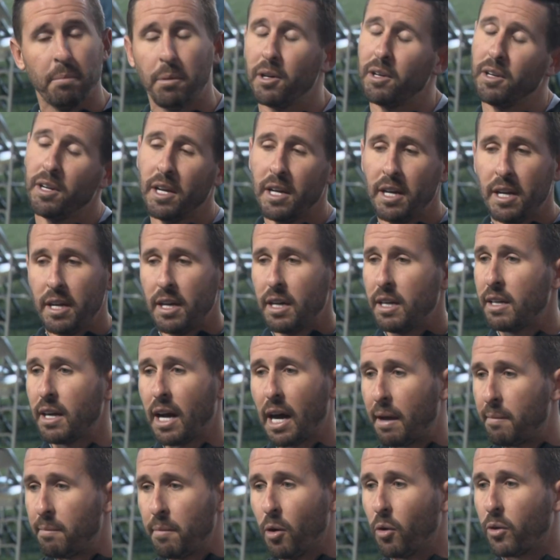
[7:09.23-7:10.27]
But
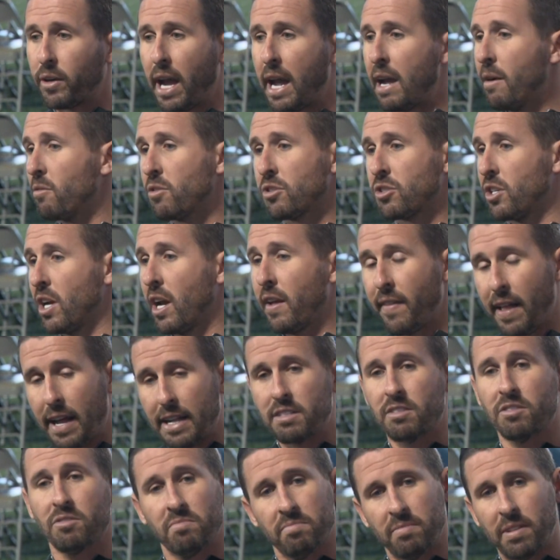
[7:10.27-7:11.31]
I'm okay with saying
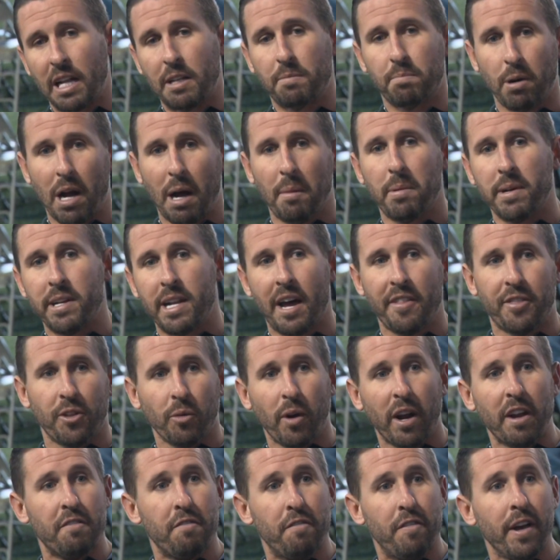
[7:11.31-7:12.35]
that's probably not the
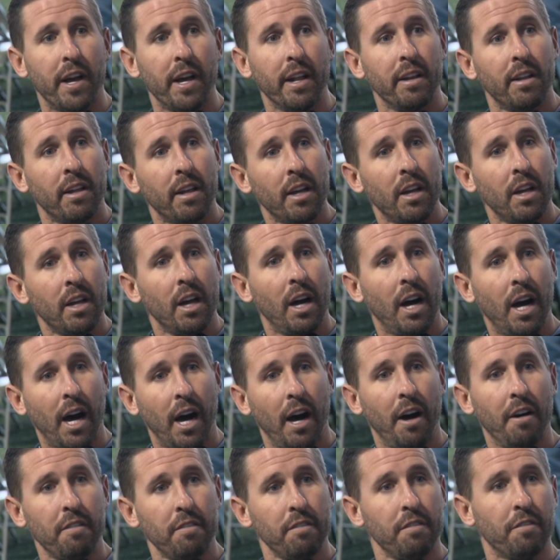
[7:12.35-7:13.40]
right fit
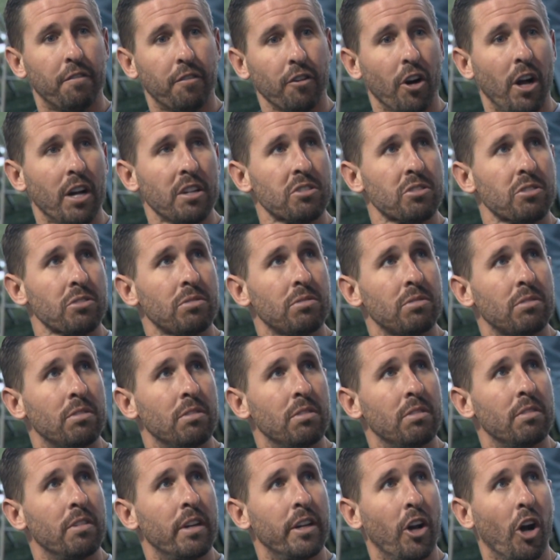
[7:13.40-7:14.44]
for us
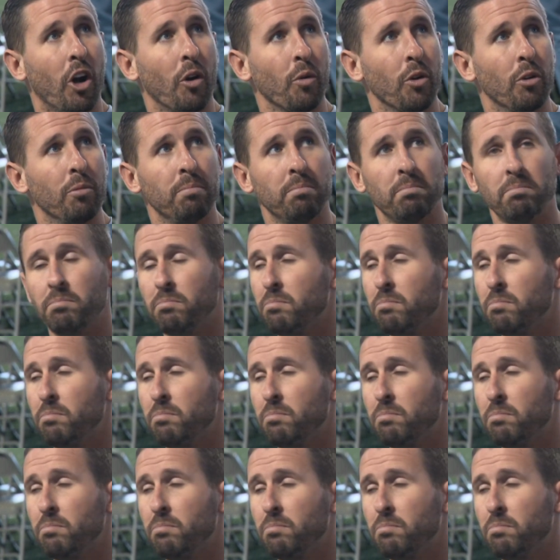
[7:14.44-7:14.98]
in our room.